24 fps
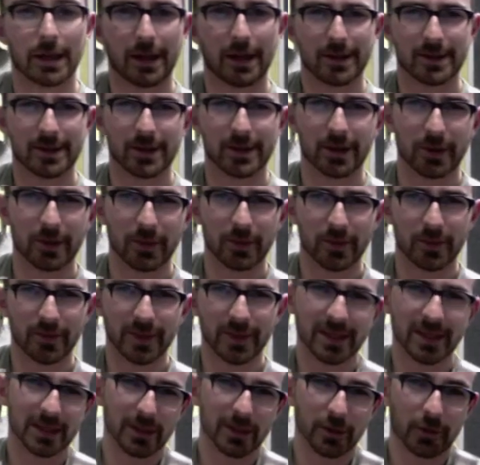So that's a
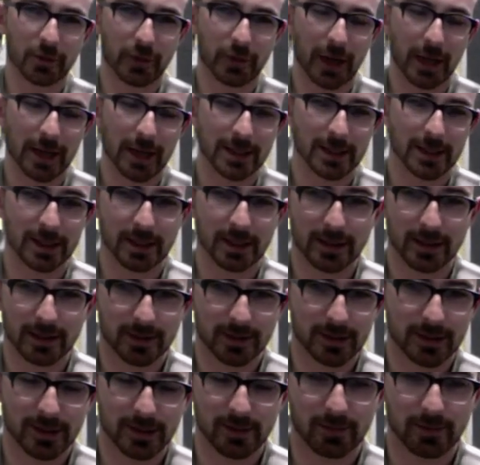little fancy. That was a
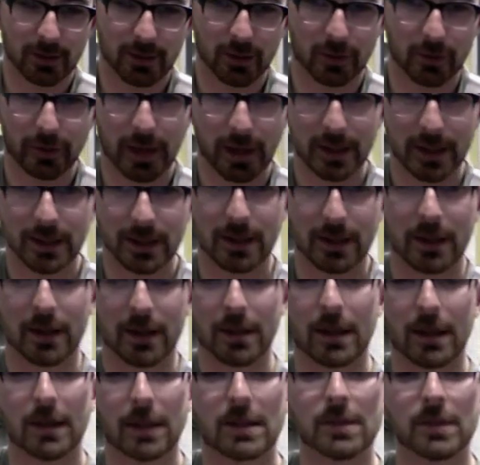little fancier than it
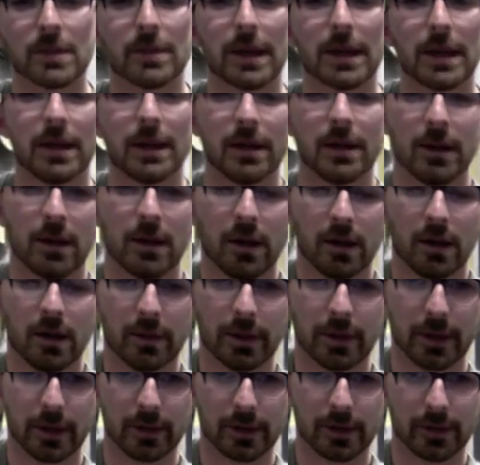needed to be, but it
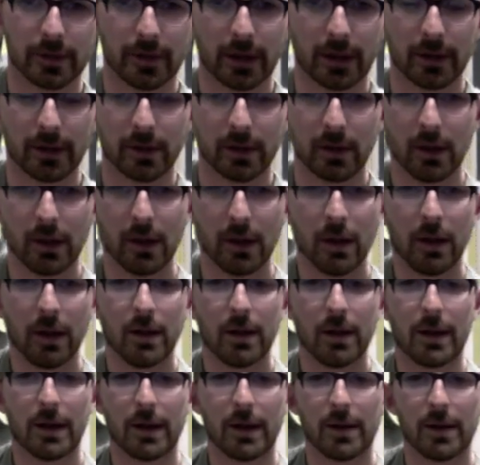was fun.
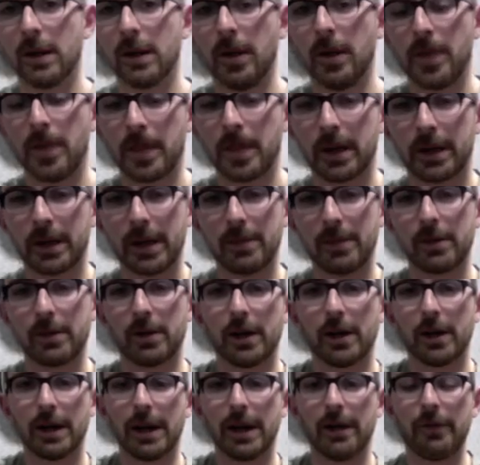Keep an eye
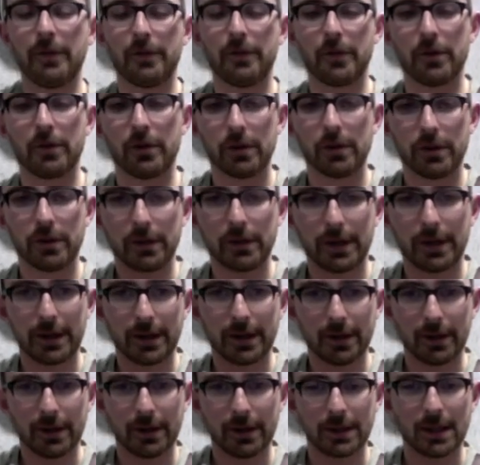out for the
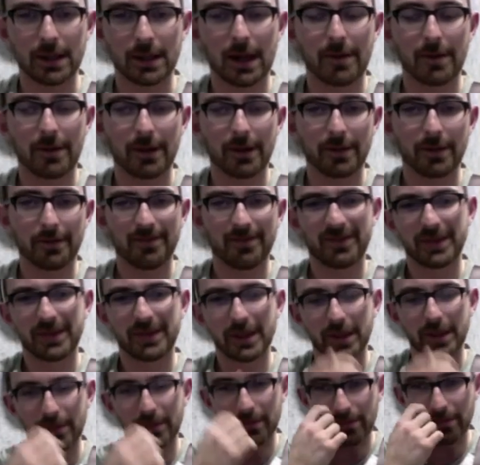tab. I think it
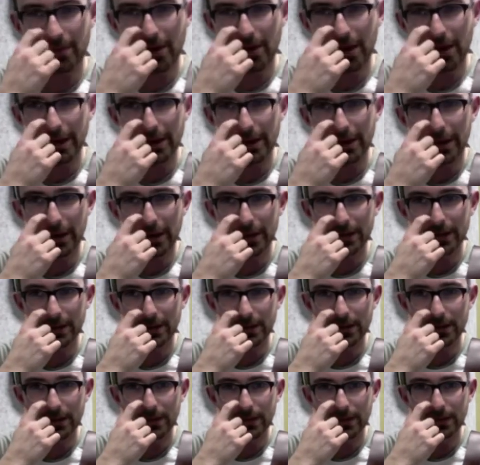mightn't hurt to do
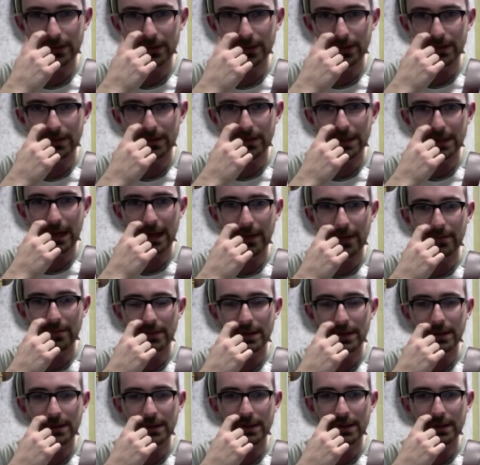some tab because
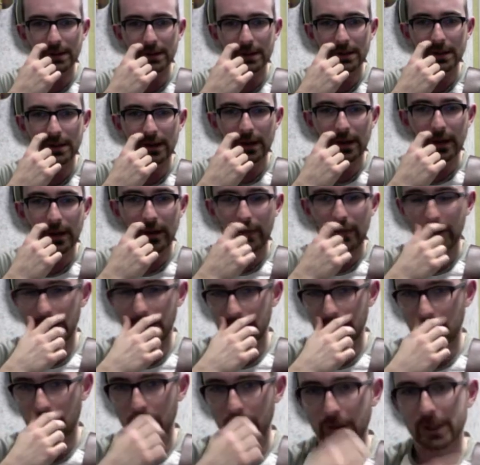it's fairly
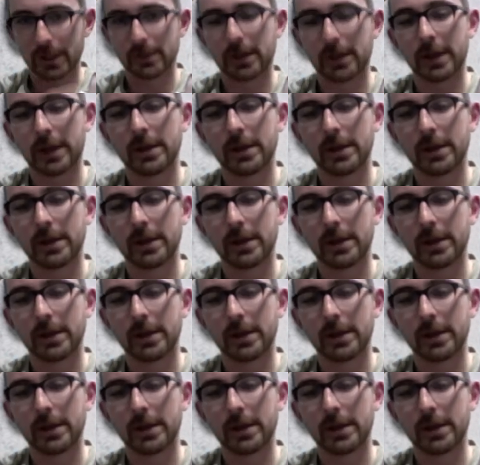complex, but